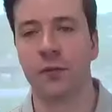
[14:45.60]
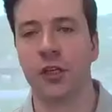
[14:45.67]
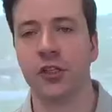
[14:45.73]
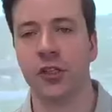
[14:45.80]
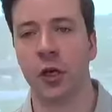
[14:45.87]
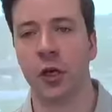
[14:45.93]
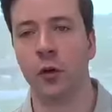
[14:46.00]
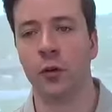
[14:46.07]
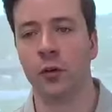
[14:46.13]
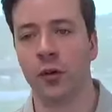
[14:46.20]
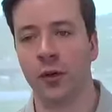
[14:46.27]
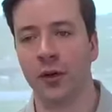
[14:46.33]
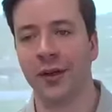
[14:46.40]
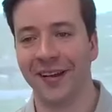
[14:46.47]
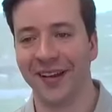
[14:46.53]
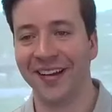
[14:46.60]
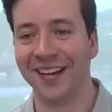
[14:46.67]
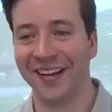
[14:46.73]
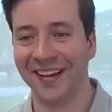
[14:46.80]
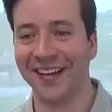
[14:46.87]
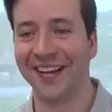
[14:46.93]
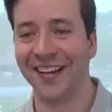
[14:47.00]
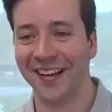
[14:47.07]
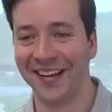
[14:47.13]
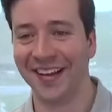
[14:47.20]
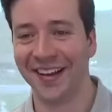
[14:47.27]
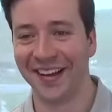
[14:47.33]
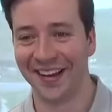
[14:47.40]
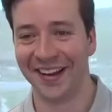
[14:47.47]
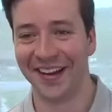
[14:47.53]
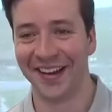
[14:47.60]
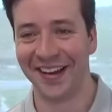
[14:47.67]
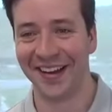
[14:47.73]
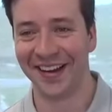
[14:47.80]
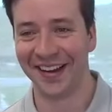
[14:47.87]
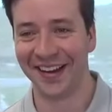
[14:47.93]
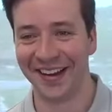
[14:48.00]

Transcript: Insurance people and your billing people.